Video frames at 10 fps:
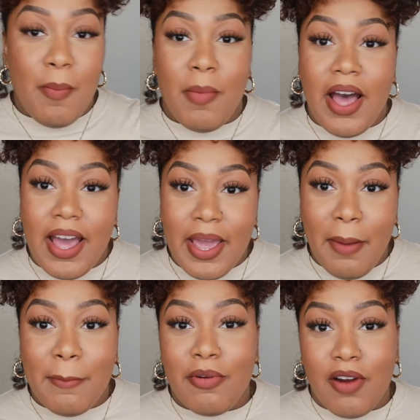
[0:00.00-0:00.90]
my
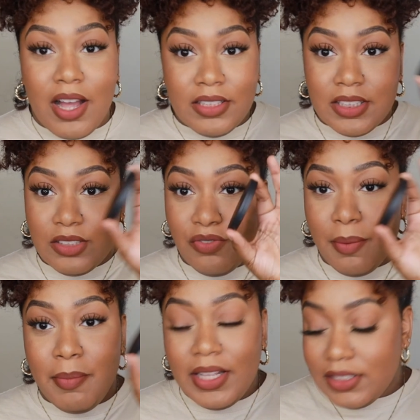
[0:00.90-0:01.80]
bronzers
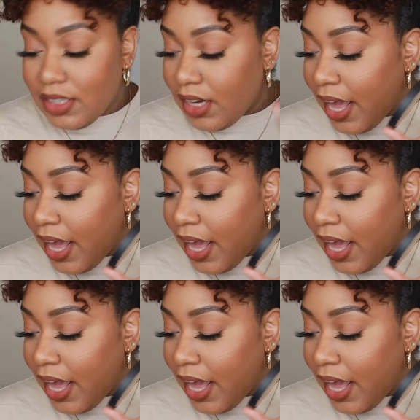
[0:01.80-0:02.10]
from Mented,